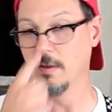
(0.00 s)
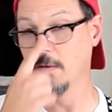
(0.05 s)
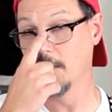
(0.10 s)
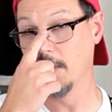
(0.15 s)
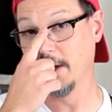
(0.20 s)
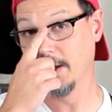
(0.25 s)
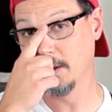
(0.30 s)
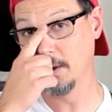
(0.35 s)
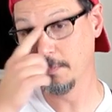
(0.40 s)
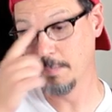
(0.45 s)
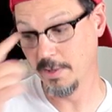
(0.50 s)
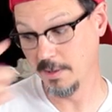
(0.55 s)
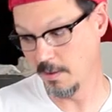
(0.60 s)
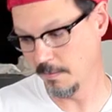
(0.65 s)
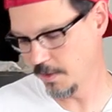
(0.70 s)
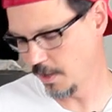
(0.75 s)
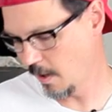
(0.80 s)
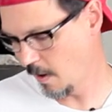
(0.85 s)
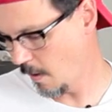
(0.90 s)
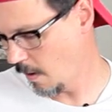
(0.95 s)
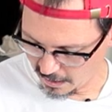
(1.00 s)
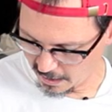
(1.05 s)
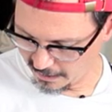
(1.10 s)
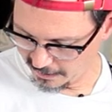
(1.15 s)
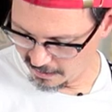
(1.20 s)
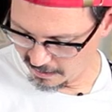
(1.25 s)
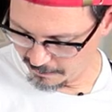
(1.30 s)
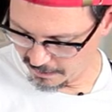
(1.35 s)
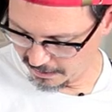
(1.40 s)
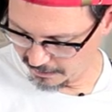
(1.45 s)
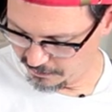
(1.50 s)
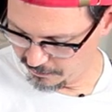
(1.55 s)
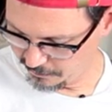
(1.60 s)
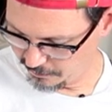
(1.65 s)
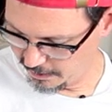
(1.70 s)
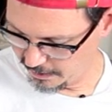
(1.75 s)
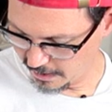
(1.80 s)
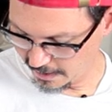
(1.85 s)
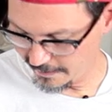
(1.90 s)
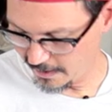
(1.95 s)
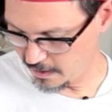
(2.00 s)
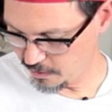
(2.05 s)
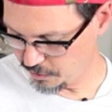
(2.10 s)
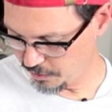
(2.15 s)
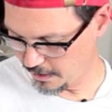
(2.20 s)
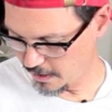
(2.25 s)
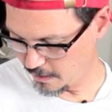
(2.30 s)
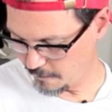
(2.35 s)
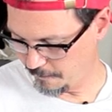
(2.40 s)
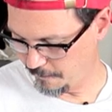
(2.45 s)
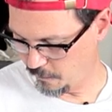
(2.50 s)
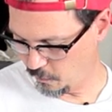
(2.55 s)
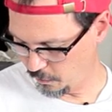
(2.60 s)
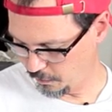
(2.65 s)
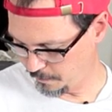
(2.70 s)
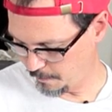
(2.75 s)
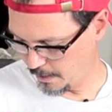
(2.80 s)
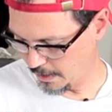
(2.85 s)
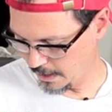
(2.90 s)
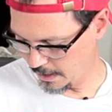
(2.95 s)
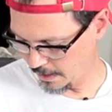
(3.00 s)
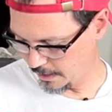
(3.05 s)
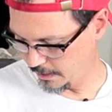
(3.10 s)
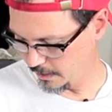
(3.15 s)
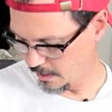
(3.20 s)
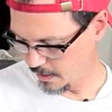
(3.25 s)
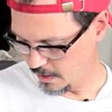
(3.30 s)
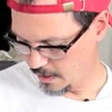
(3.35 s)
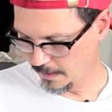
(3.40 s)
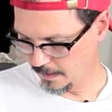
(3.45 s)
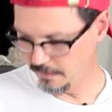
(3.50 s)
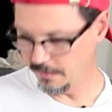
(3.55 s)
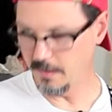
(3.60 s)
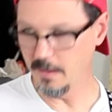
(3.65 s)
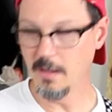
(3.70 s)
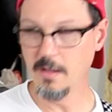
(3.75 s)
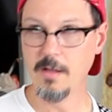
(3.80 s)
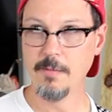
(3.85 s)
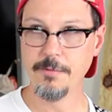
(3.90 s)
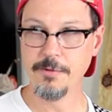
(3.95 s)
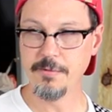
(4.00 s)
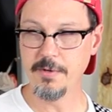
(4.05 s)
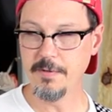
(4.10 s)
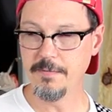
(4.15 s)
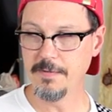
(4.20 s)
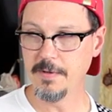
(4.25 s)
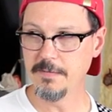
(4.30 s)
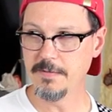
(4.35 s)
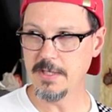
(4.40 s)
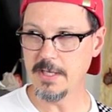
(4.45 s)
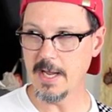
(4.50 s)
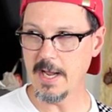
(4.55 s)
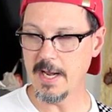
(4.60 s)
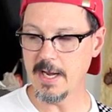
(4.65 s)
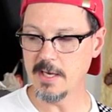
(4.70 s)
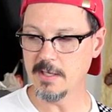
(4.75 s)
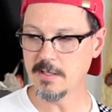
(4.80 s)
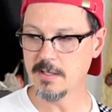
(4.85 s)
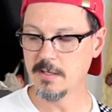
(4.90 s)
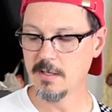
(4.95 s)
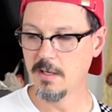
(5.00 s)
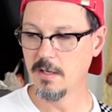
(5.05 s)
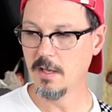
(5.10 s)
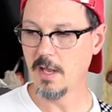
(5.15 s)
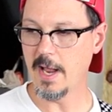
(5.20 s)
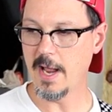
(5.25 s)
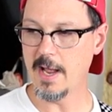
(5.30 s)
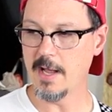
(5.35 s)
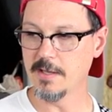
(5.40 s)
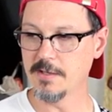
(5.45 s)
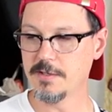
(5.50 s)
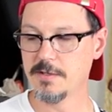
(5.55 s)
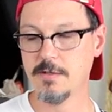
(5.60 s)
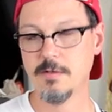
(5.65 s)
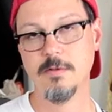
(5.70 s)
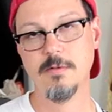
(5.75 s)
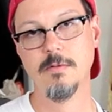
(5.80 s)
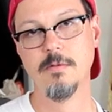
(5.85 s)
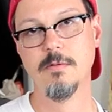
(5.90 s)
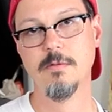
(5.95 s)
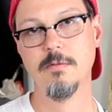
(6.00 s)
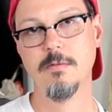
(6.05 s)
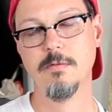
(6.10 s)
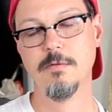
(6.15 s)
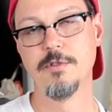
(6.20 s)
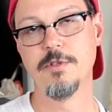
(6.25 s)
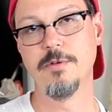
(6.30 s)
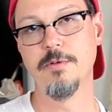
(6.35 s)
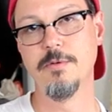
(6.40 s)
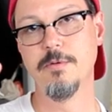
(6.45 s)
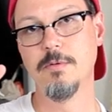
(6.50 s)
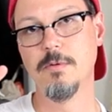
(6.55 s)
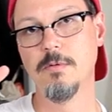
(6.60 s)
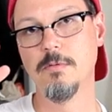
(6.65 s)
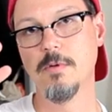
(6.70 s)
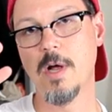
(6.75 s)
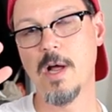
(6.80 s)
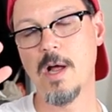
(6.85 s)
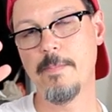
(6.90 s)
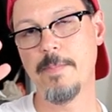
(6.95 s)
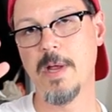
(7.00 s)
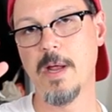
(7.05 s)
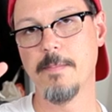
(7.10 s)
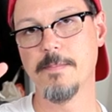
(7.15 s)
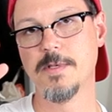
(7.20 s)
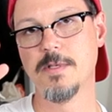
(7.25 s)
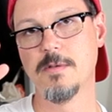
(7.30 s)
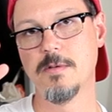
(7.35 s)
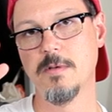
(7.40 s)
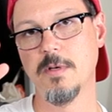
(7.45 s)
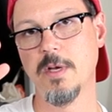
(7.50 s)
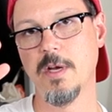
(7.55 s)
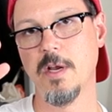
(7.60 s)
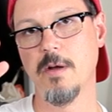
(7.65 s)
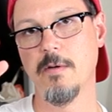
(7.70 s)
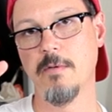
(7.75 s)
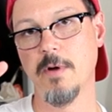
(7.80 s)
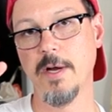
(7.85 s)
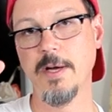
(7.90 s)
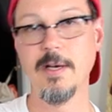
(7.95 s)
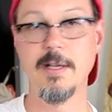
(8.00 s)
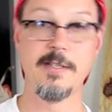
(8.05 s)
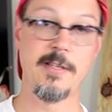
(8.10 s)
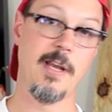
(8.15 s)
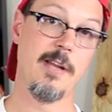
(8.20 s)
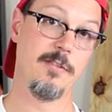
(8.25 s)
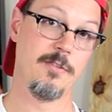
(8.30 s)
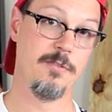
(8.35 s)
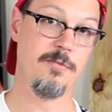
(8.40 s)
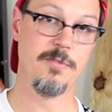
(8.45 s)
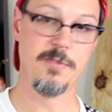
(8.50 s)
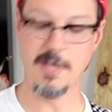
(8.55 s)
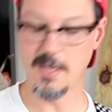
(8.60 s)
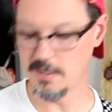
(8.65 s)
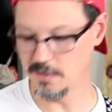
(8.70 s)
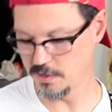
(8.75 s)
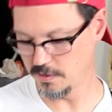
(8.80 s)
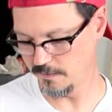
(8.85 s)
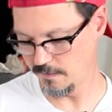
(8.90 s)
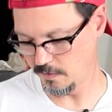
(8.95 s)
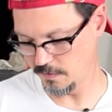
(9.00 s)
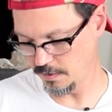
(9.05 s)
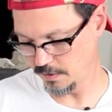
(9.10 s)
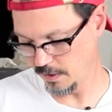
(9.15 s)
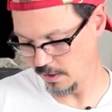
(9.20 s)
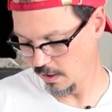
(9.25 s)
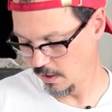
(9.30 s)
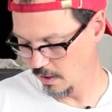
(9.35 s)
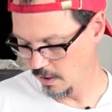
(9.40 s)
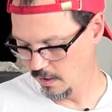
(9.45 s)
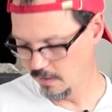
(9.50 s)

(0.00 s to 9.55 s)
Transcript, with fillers: the regular pickups go. I got my three, I've actually got a fourth pot. The LM358 has two op amps in it, right? It's got two stages virtually.